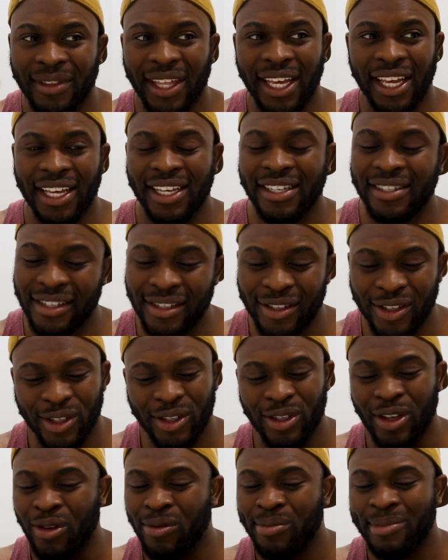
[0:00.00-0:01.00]
There isn't
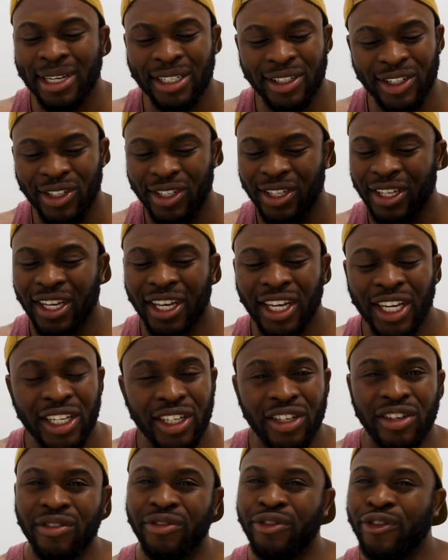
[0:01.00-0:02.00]
so much
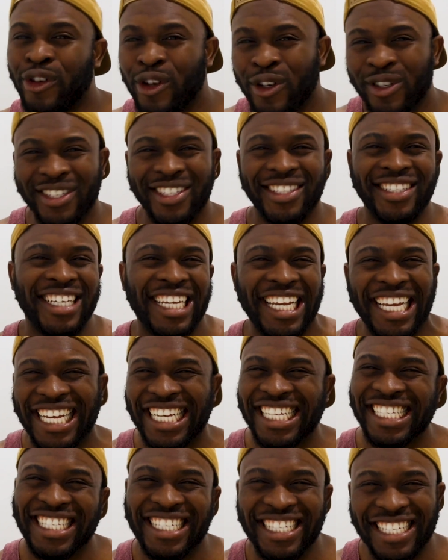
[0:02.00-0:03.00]
diversity
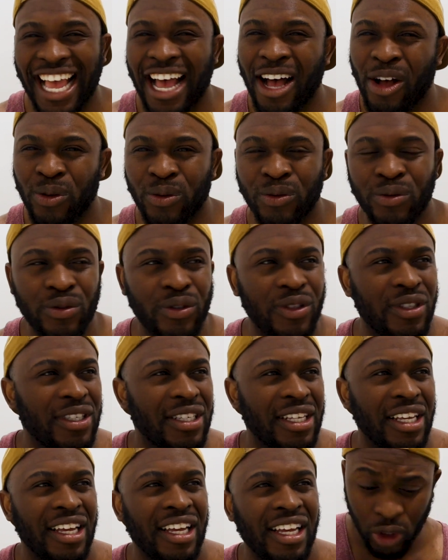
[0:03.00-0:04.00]
in
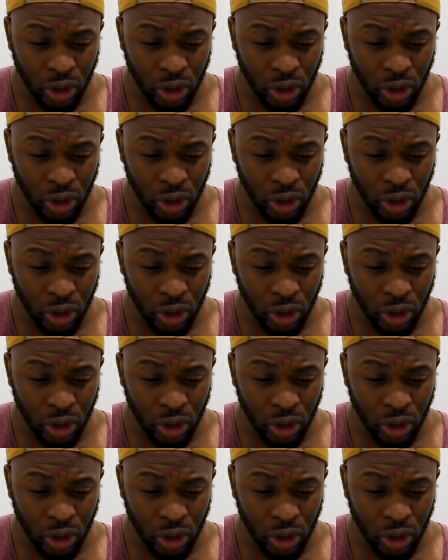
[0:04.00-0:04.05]
sounds.